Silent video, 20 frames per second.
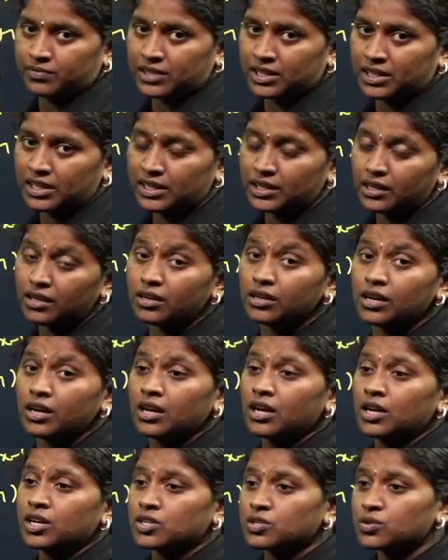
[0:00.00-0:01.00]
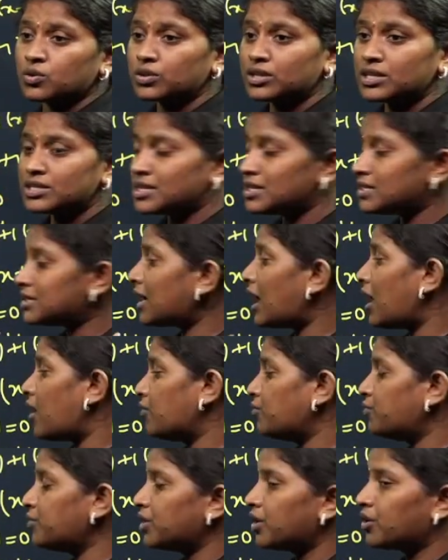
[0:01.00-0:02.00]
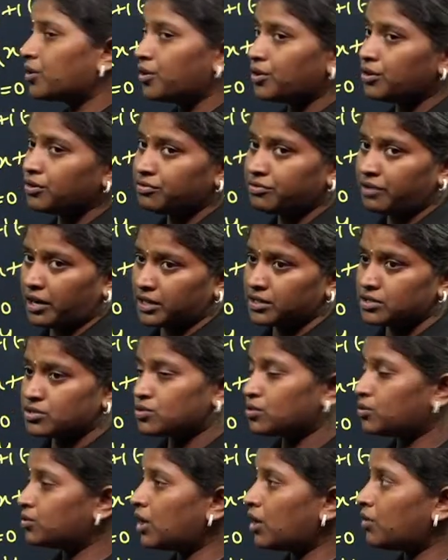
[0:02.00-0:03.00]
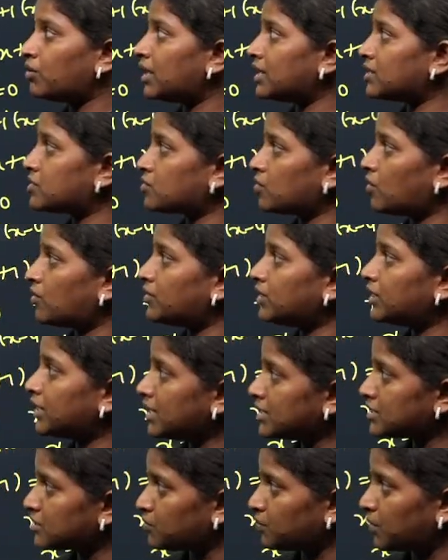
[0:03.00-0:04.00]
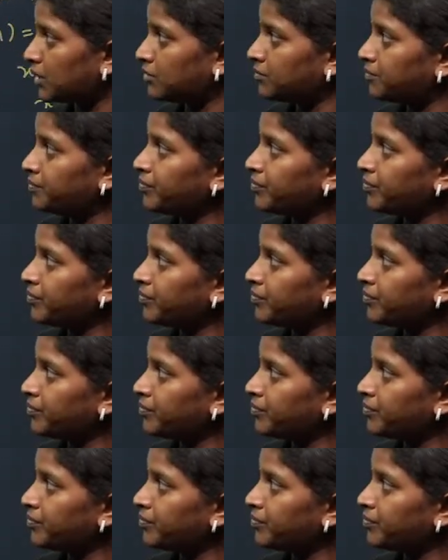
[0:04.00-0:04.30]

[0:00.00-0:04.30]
Clear? So this is how we are going to find. So now let's solve the next one.